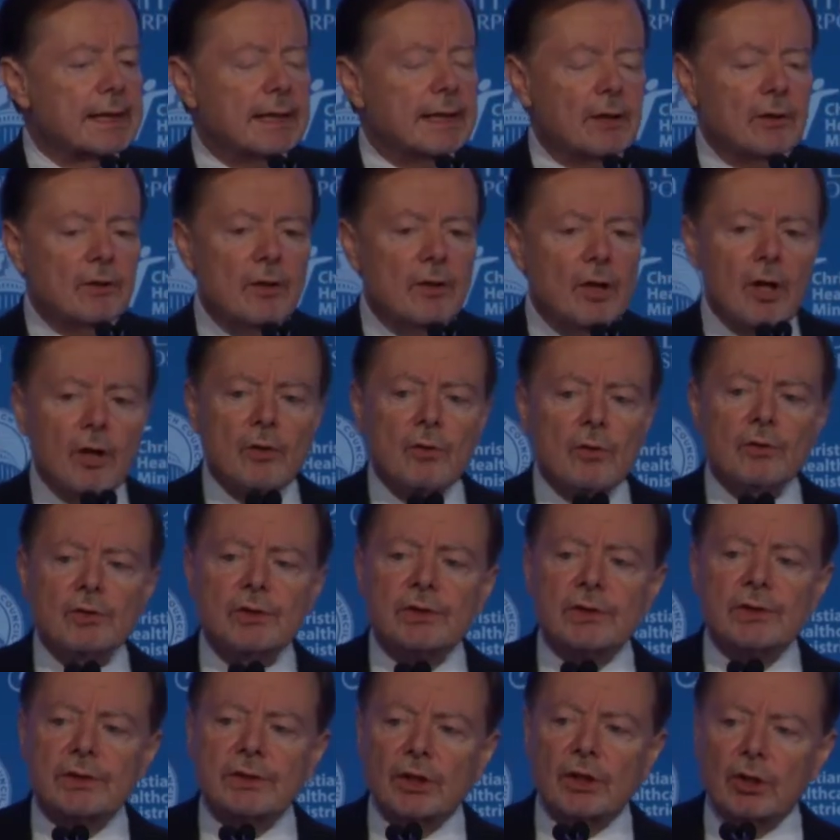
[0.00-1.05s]
He
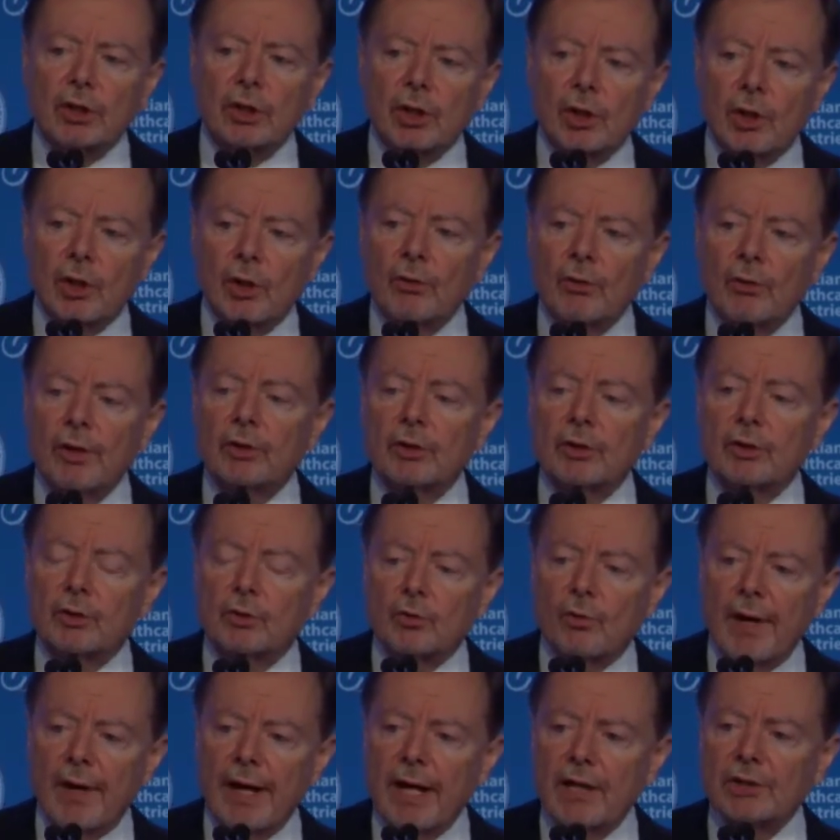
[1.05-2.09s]
knows the current
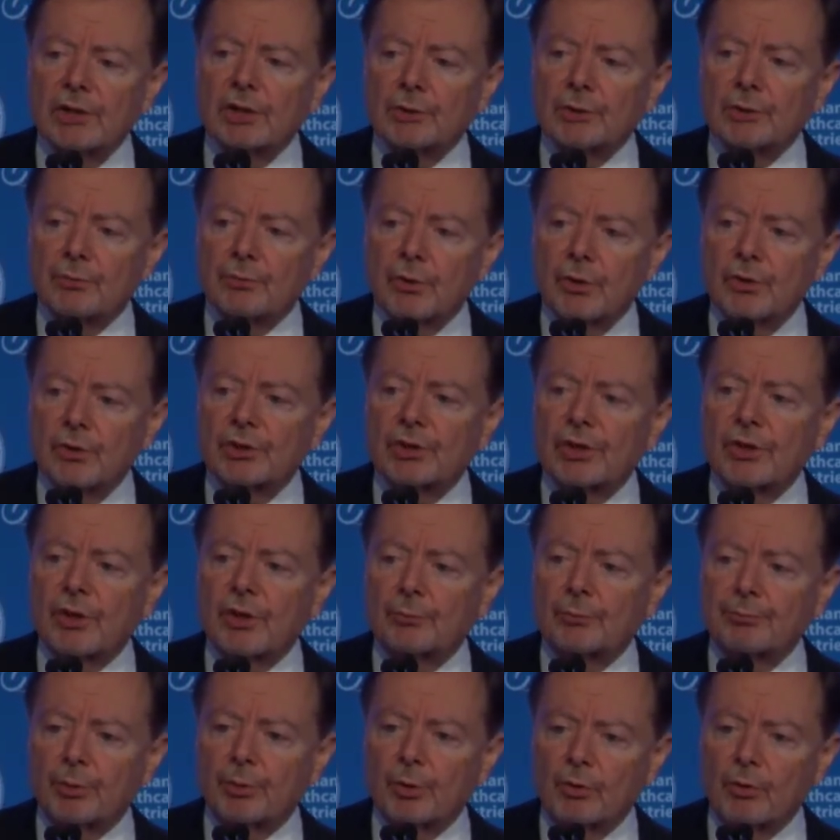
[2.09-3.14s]
grassroots of
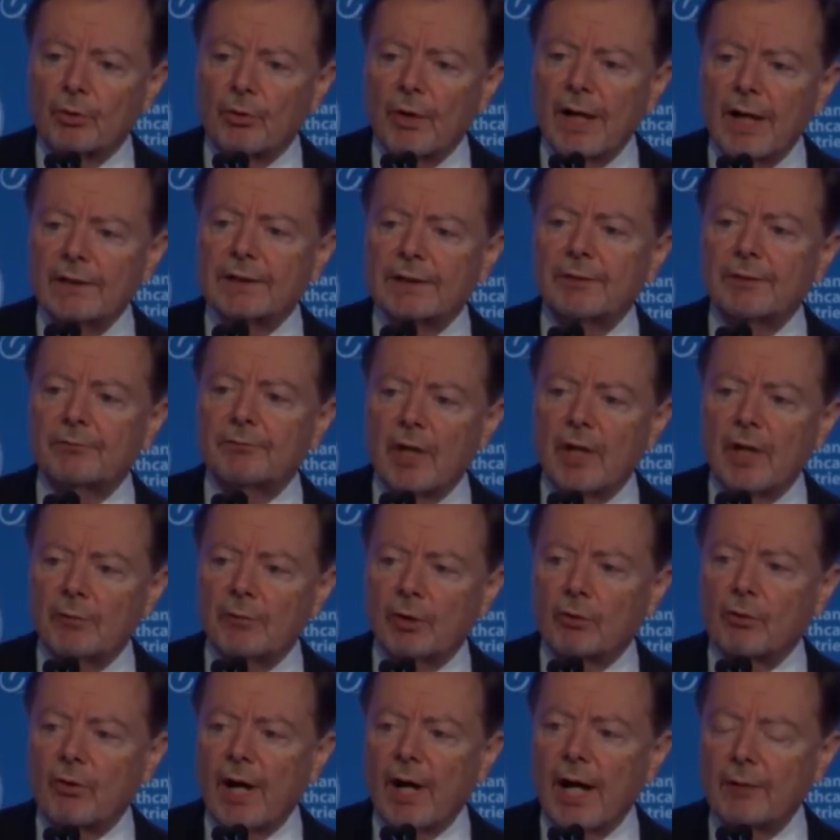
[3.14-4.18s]
the progressive
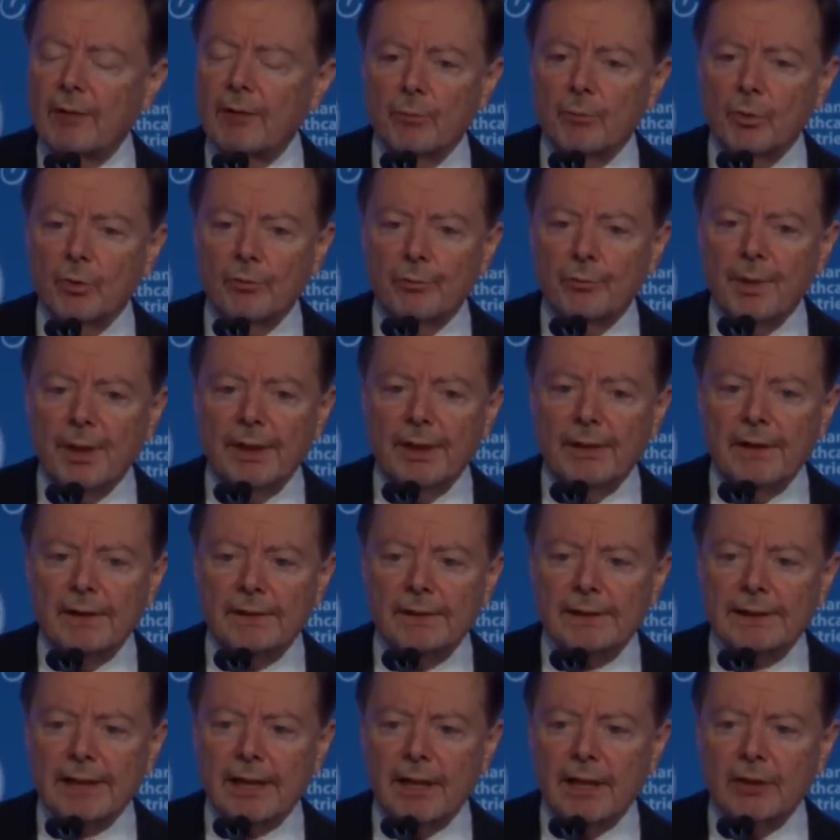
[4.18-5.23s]
Democrat movement in
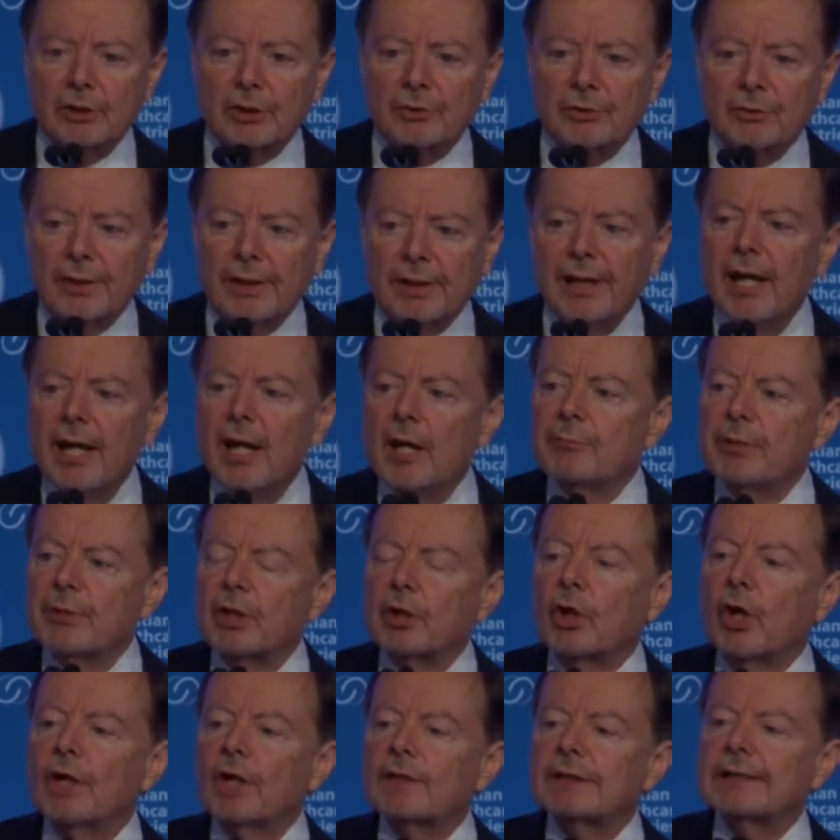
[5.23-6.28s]
this country
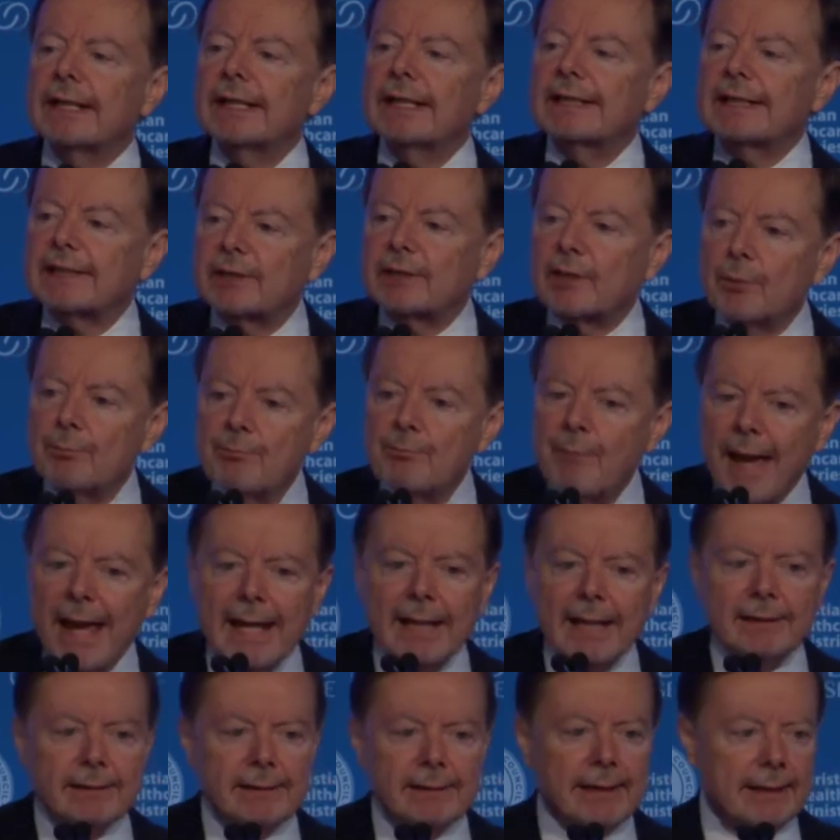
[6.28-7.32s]
because it's
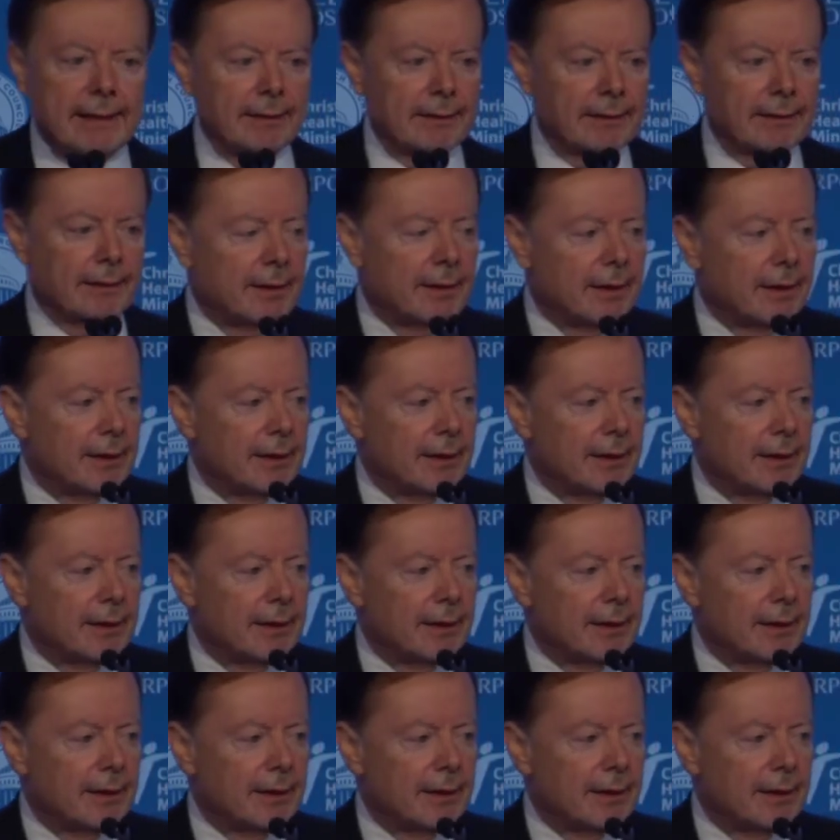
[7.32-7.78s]
demanding